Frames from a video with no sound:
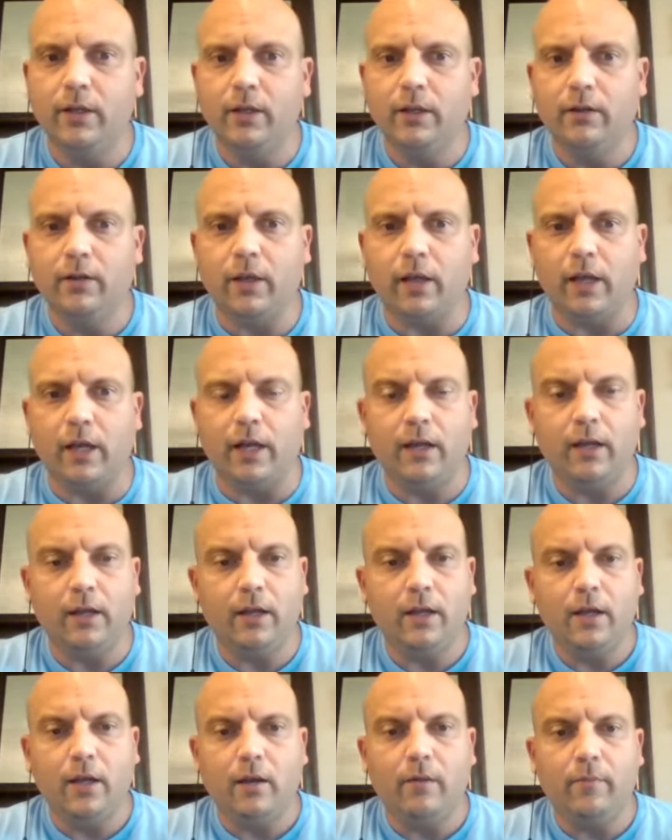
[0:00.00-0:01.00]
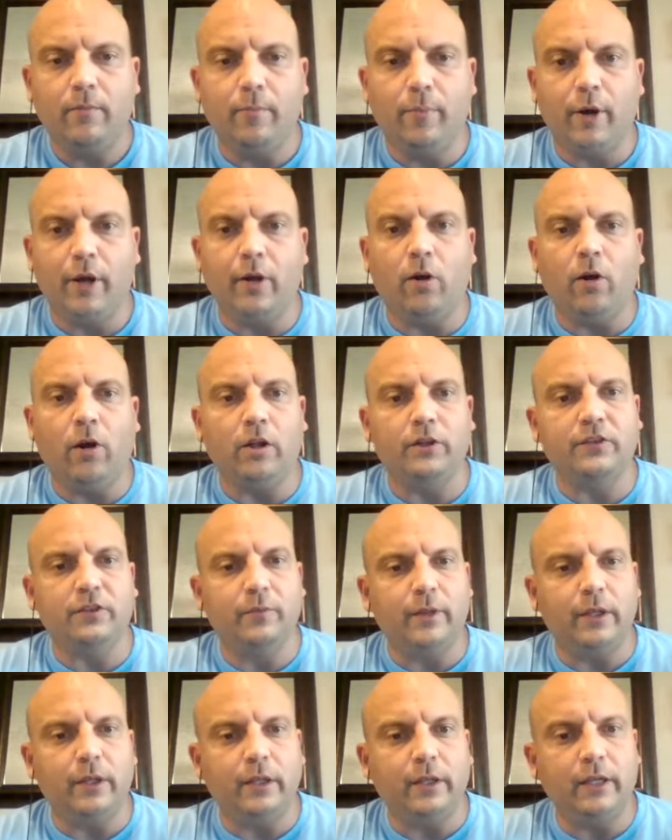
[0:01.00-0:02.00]
Okay. But
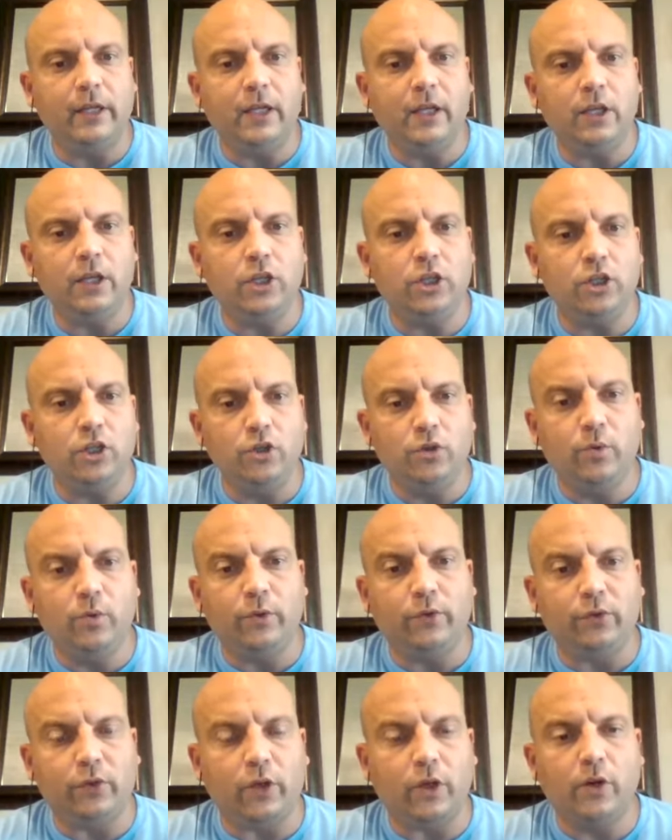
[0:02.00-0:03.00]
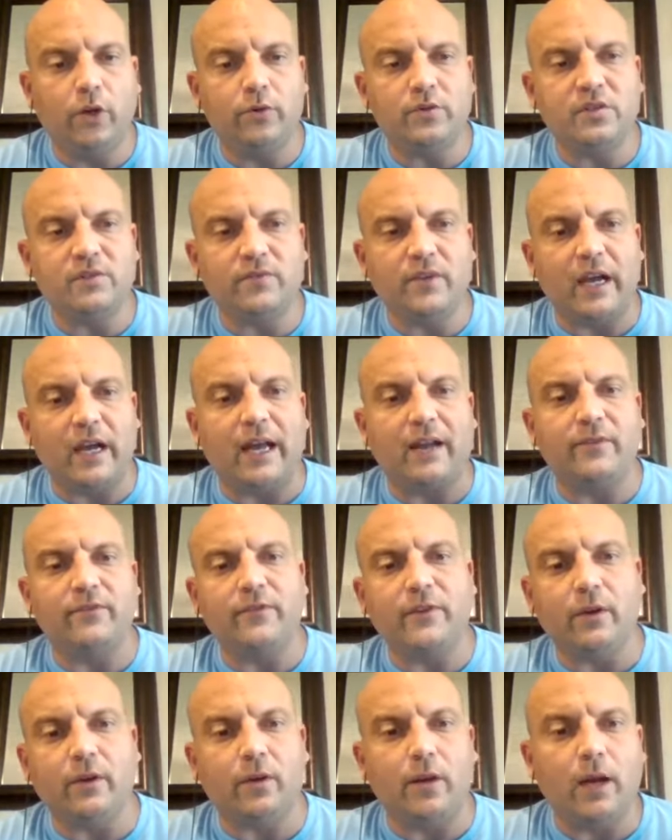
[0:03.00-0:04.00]
ultimately, you as a coach have got to
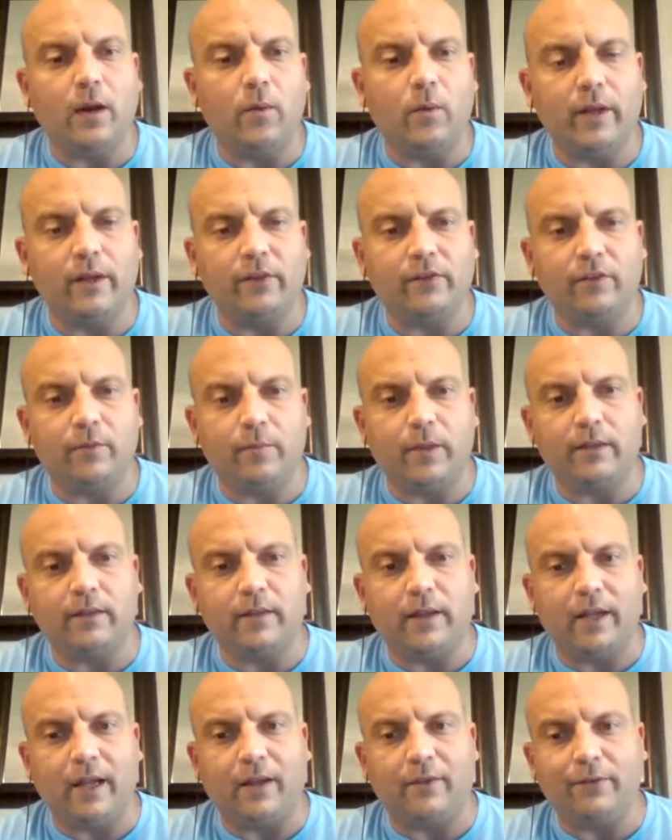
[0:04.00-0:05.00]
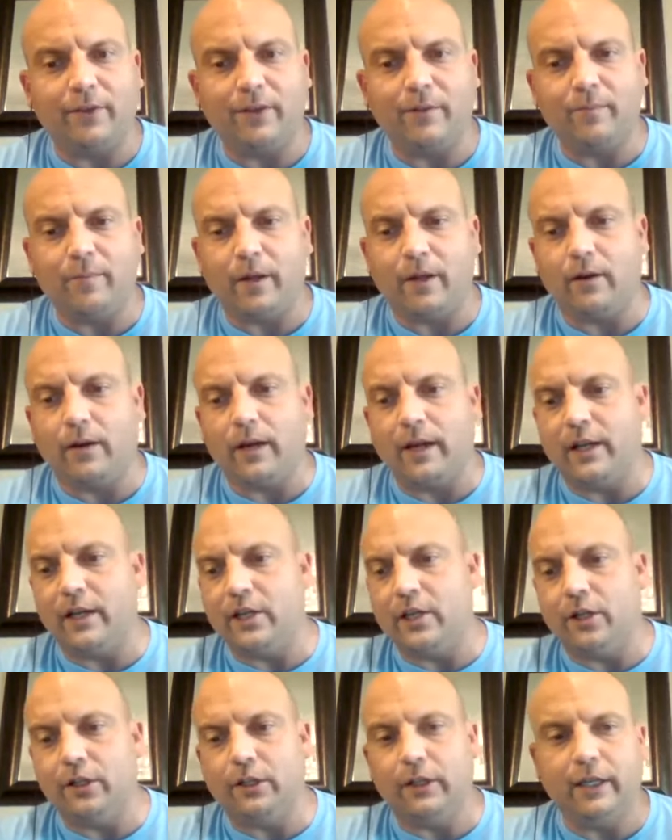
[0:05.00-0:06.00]
figure out ways to make that athlete better. I had a
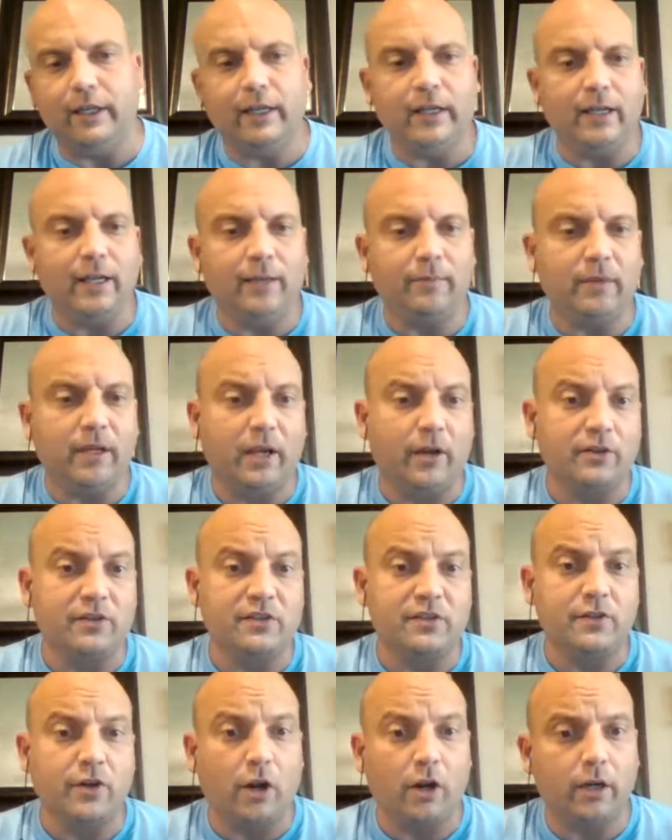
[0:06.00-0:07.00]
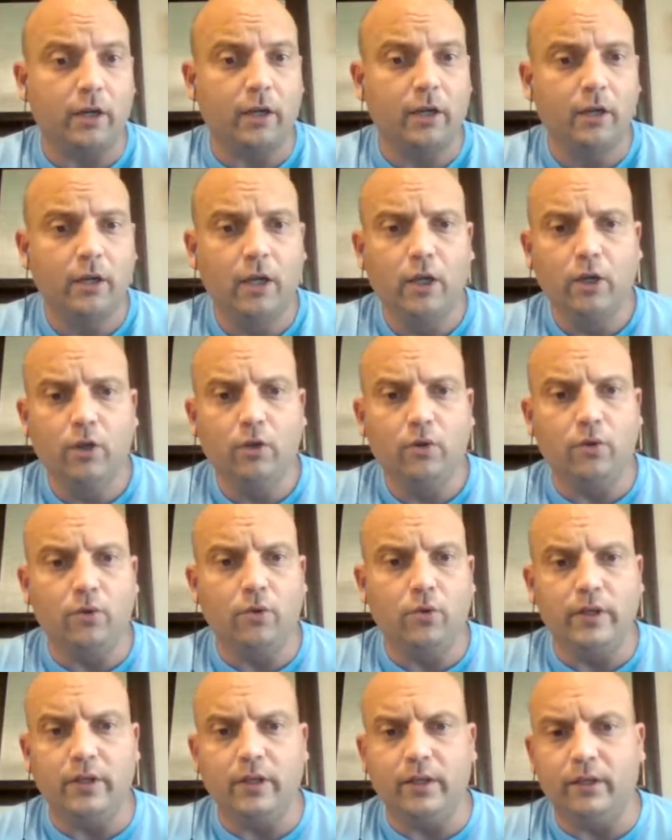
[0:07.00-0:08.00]
young lady named Kara Stark, who
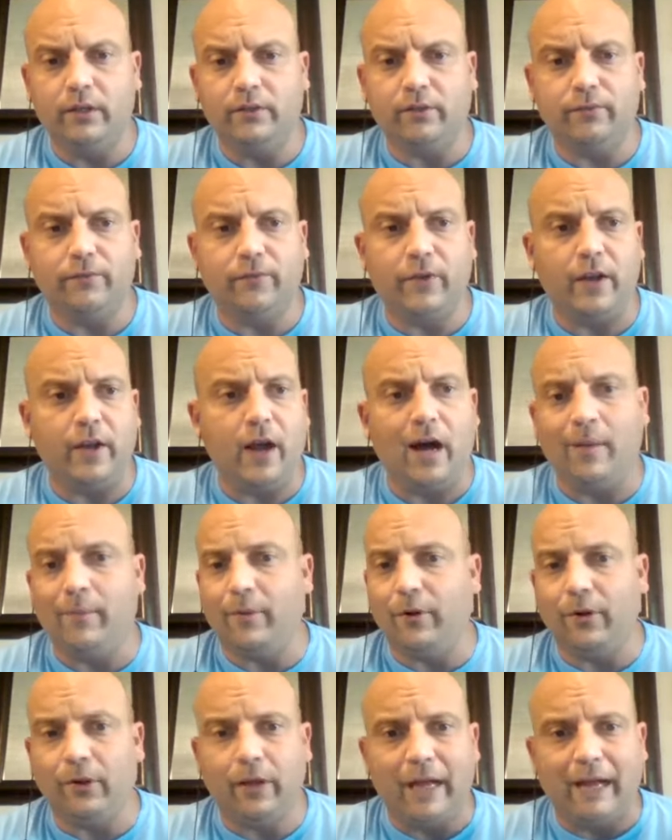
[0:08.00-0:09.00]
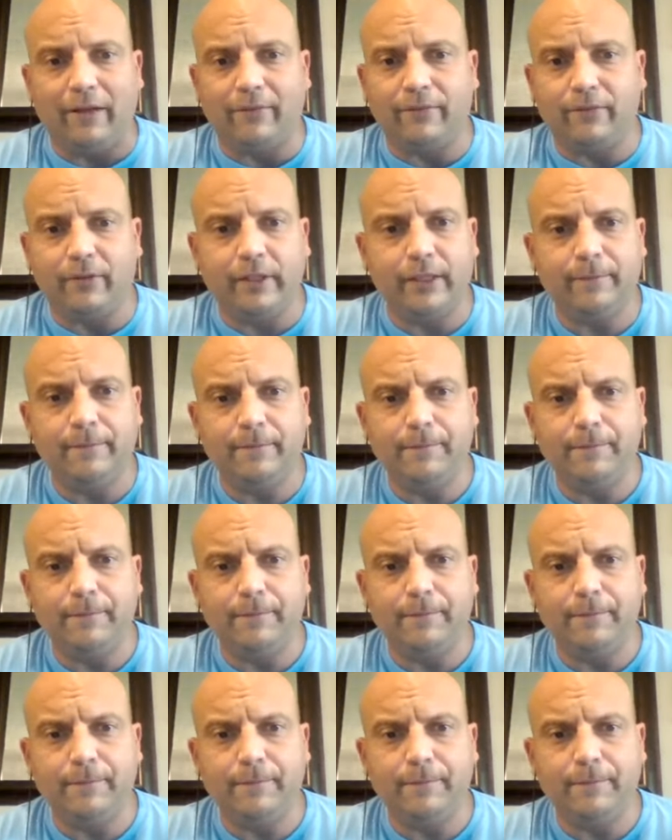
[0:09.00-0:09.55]
is a phenomenal athlete.